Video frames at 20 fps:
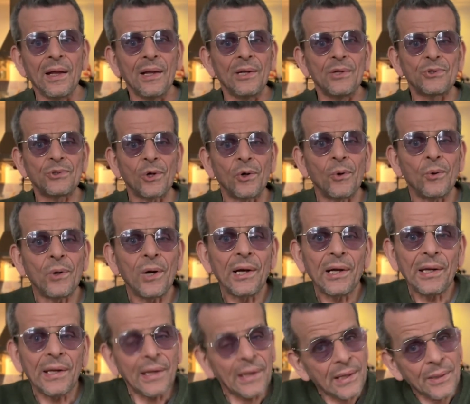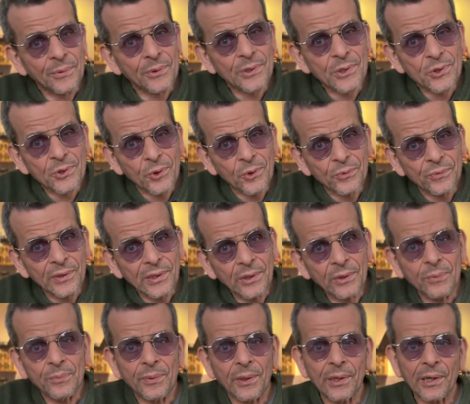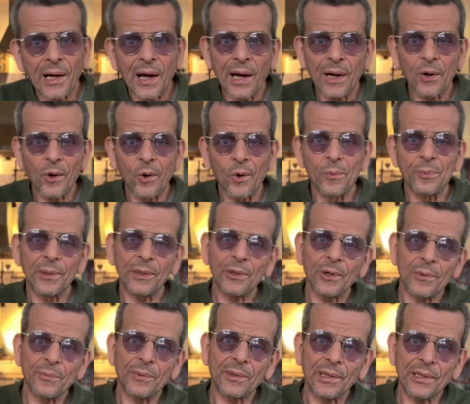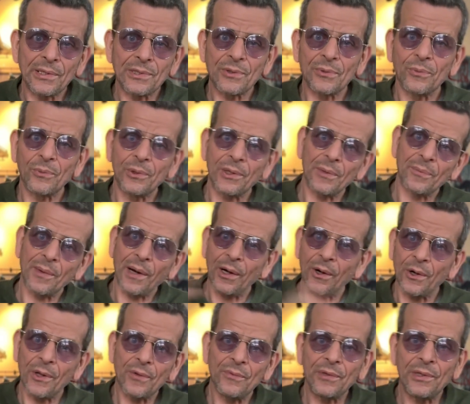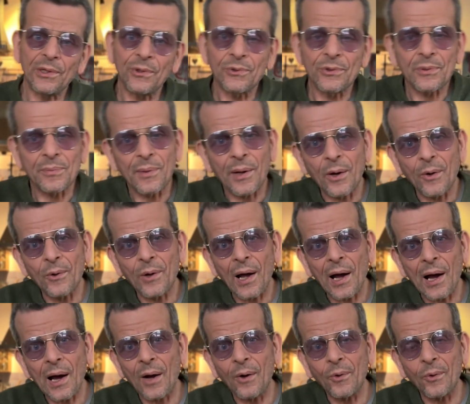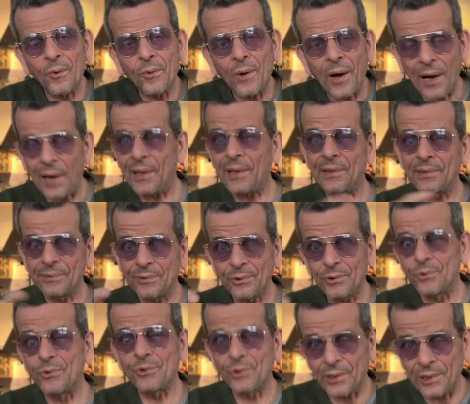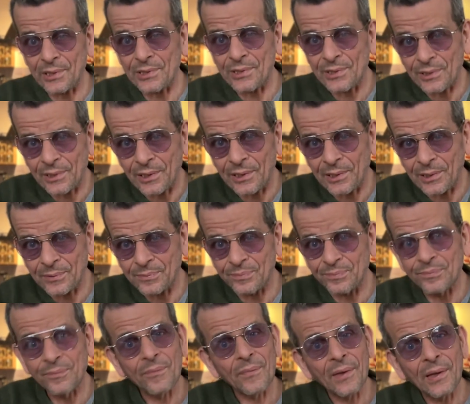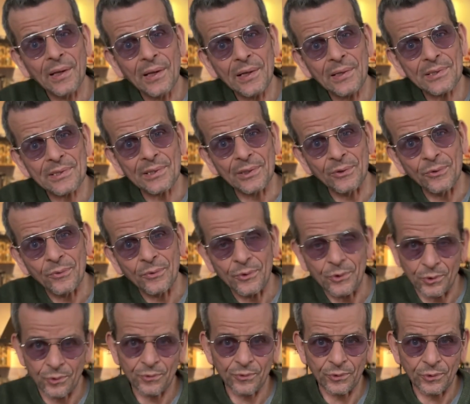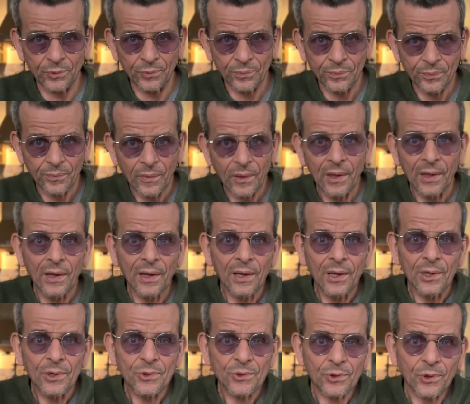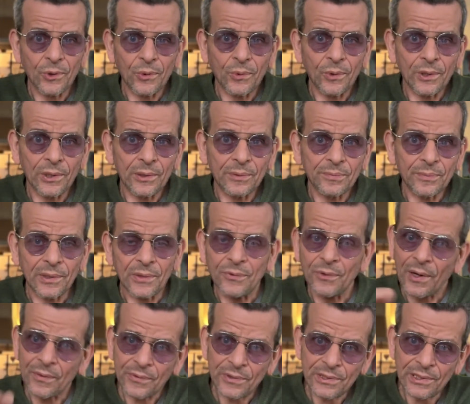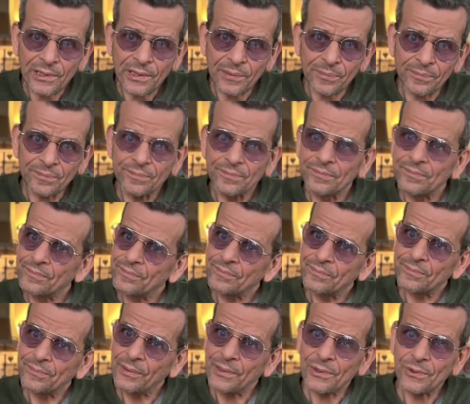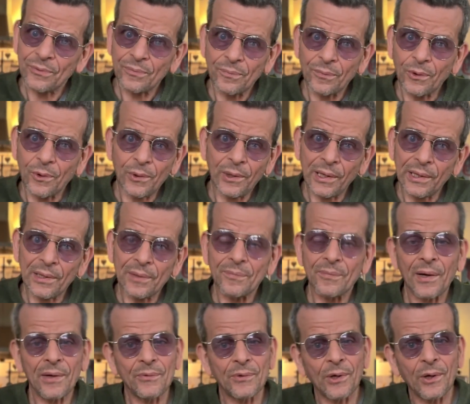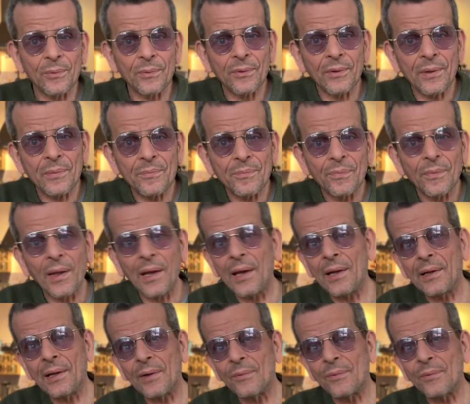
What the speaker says: So it was a short video, but I hope in combination with my other videos about how I use this, it's still useful. So if you haven't seen them, please go ahead. I have a couple of them, and I